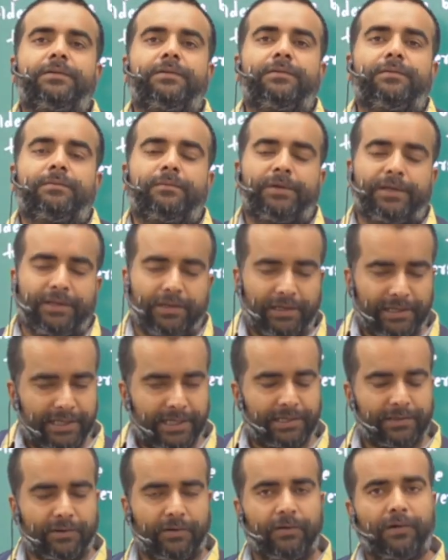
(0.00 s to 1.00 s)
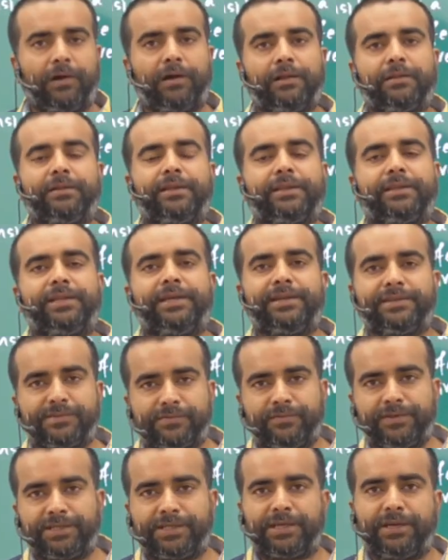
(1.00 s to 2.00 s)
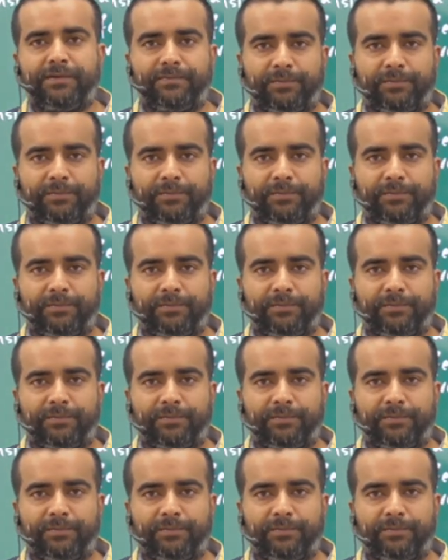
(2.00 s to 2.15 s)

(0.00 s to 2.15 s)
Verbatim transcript: but you'll get all the things which are